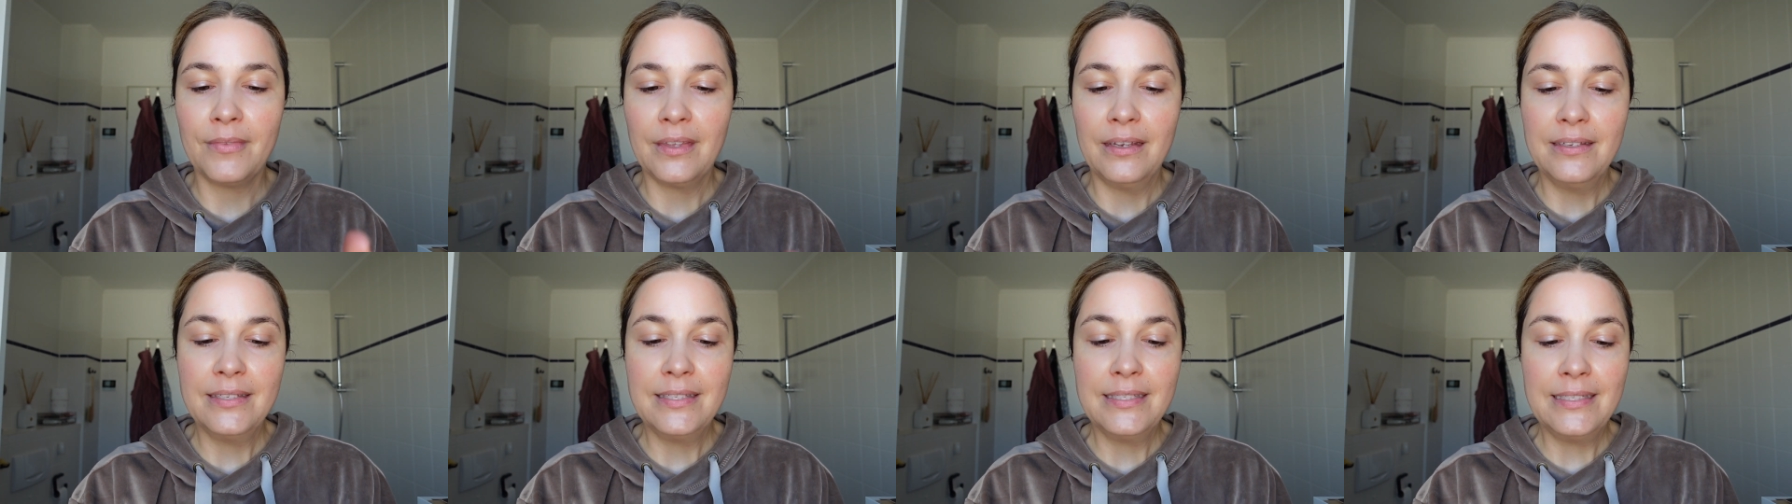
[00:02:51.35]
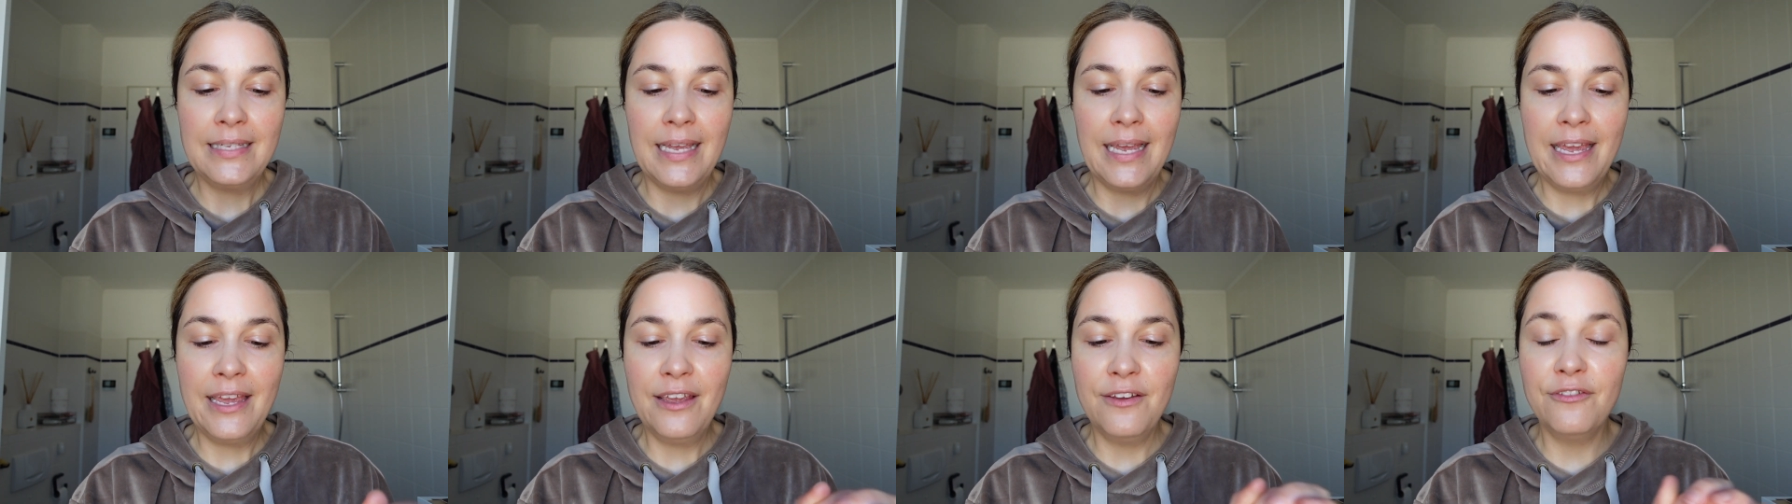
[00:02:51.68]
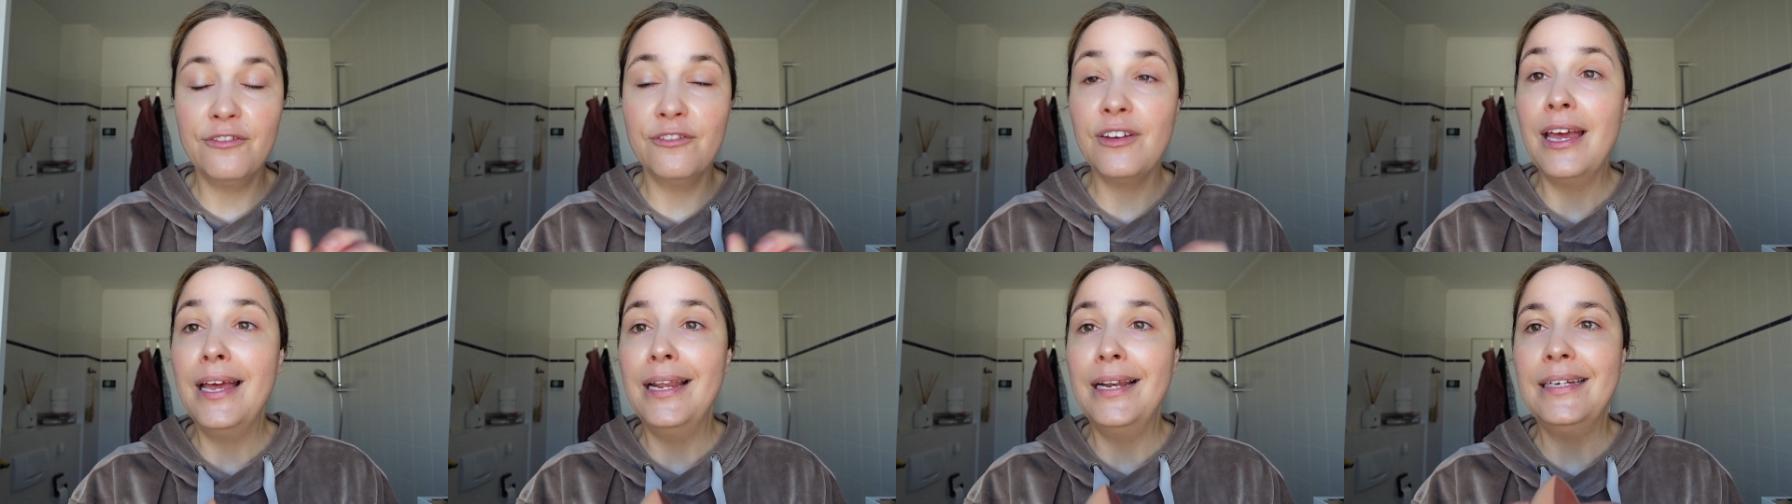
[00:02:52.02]

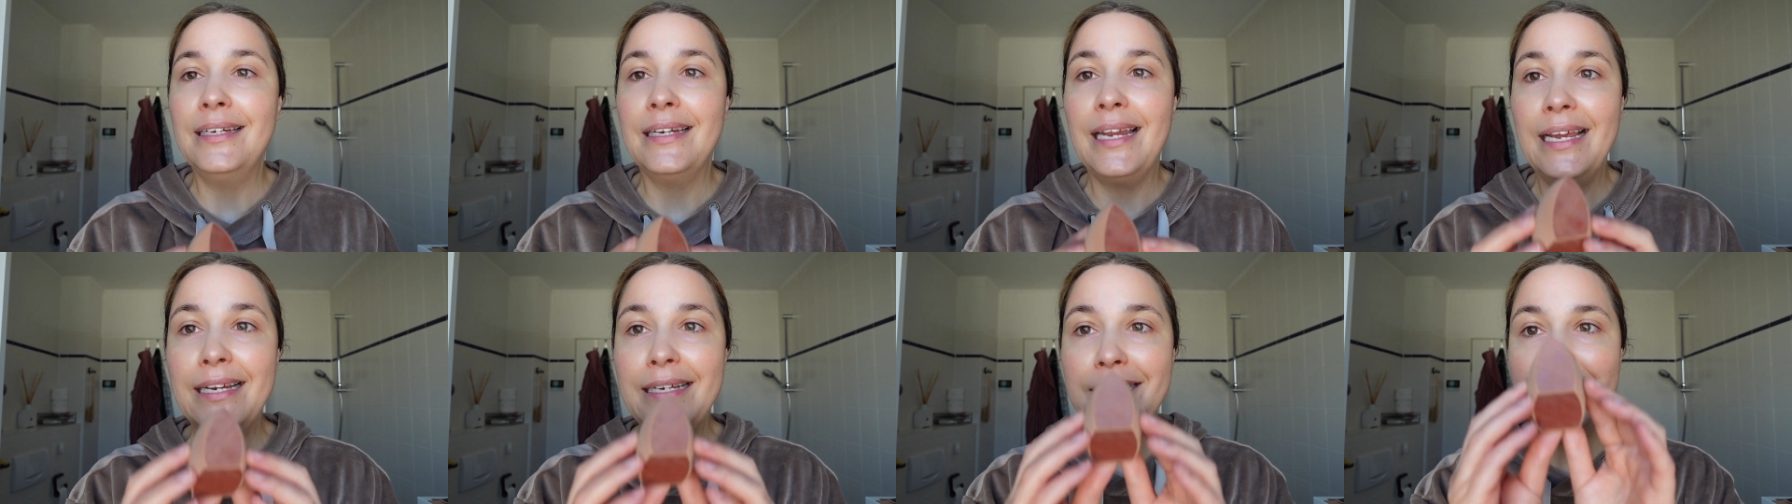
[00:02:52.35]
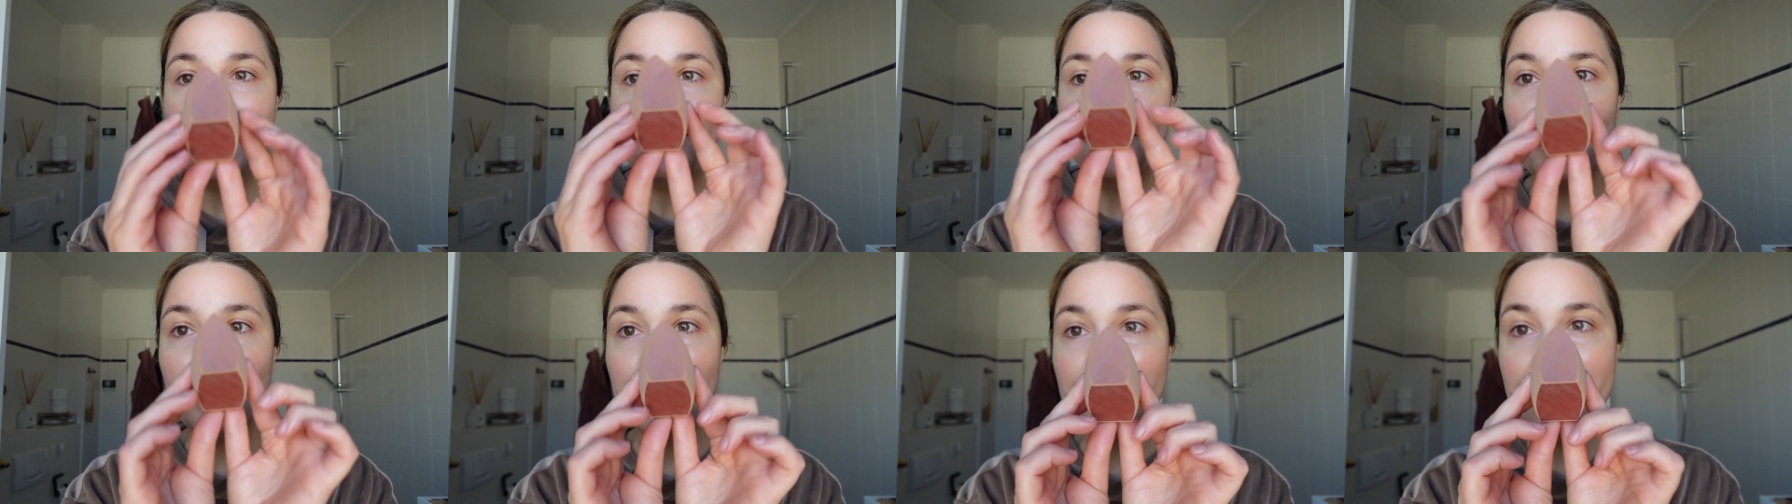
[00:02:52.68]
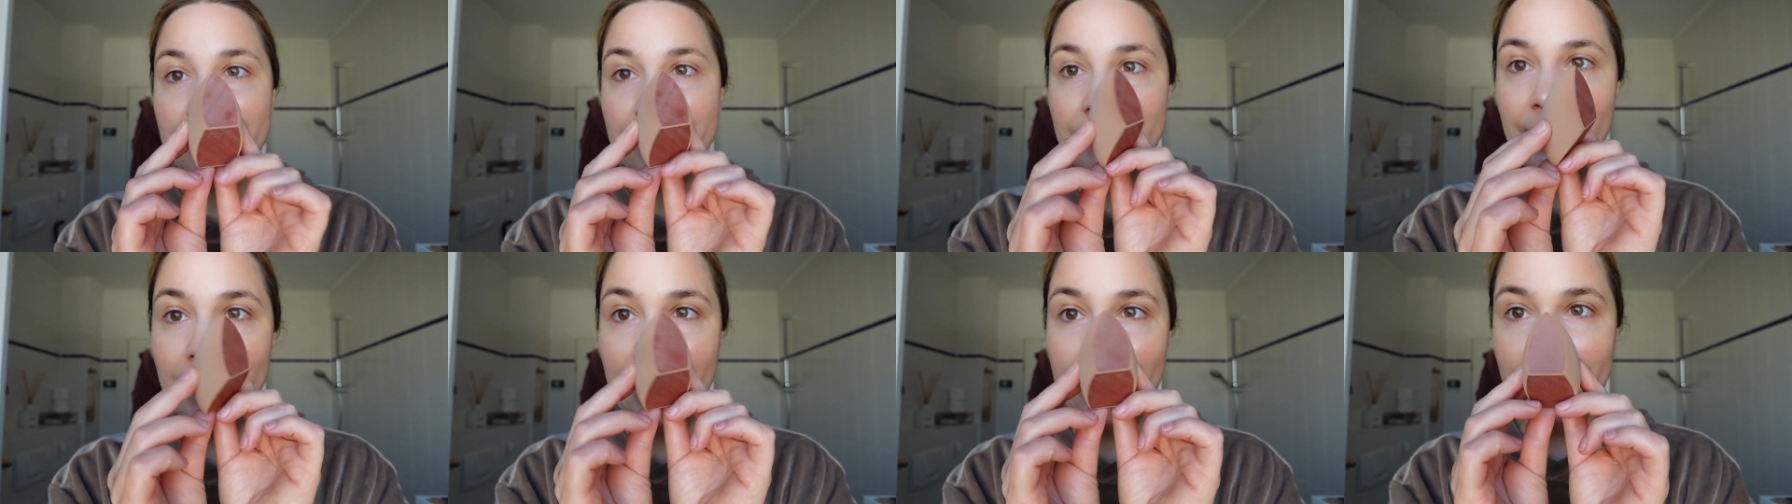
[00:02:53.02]
save ninety
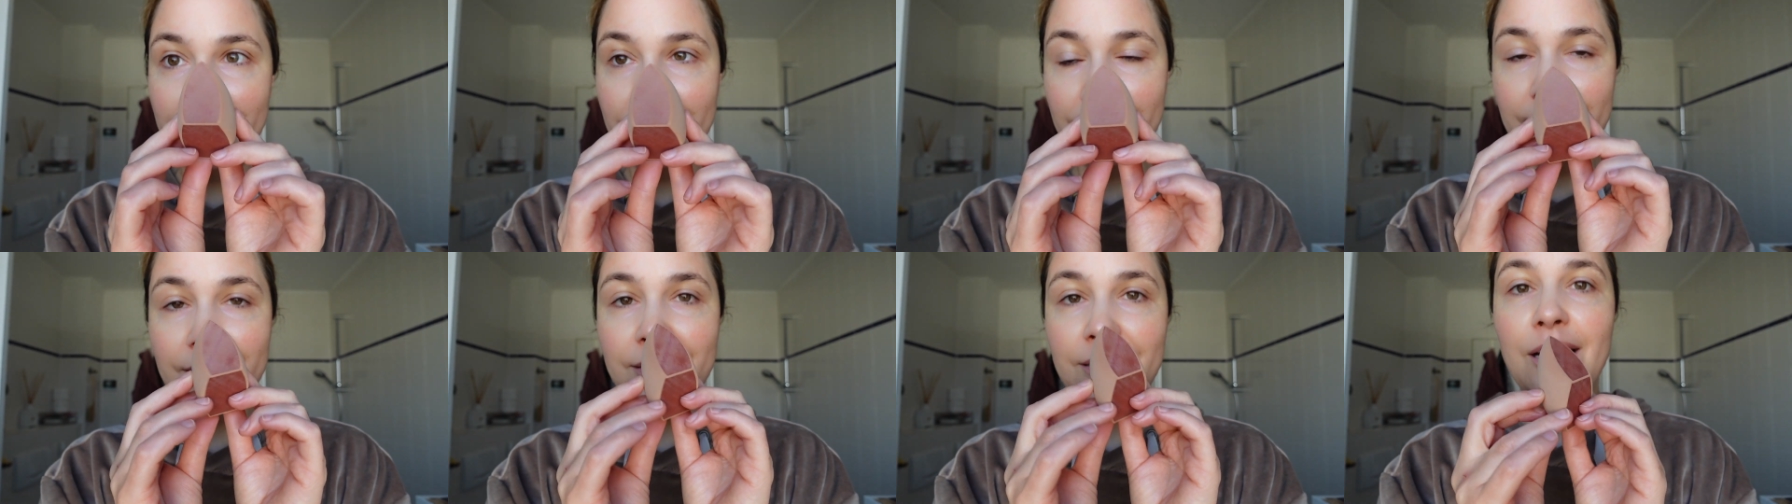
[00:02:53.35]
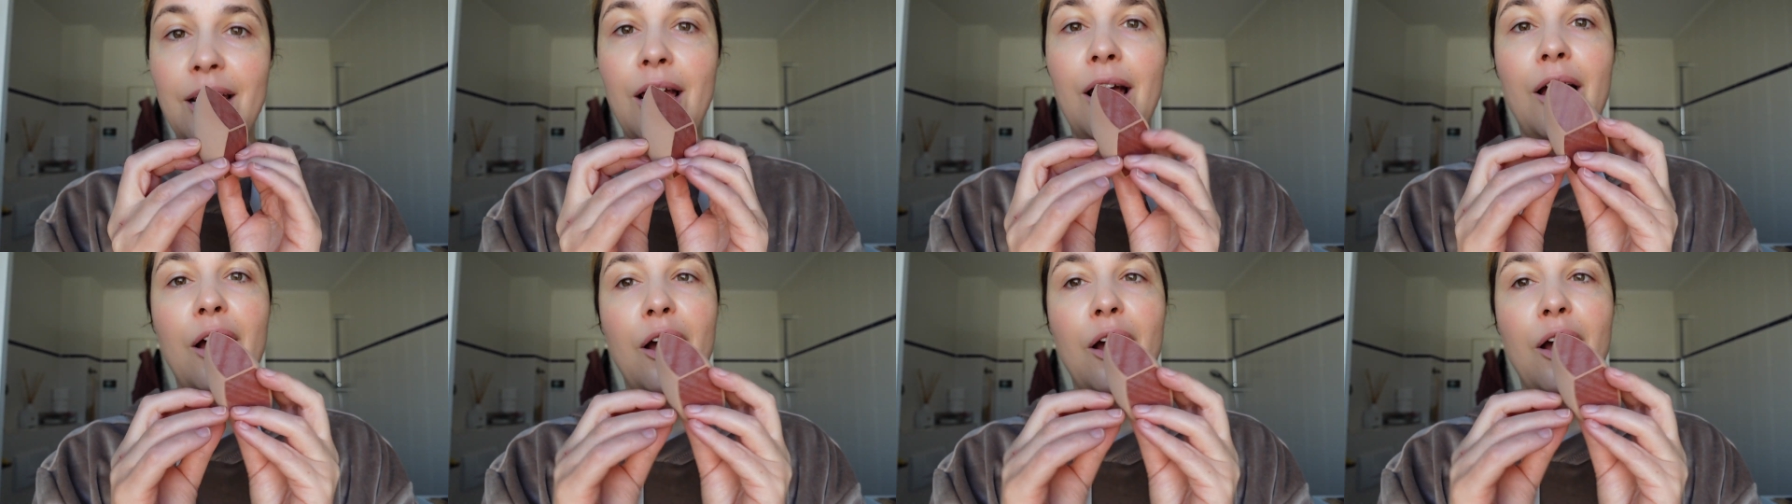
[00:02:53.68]
percent